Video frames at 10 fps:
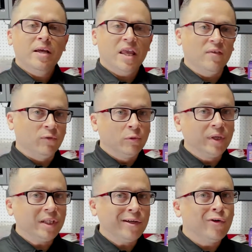If we're
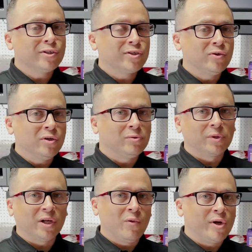really old school,
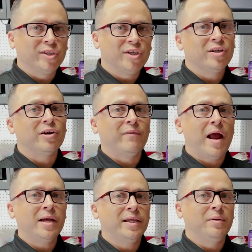we're gonna wanna dunk a
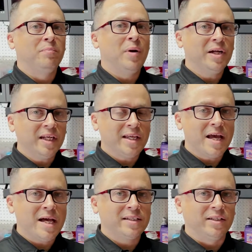rag in a bucket of
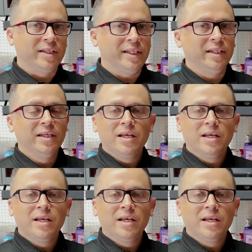gasoline.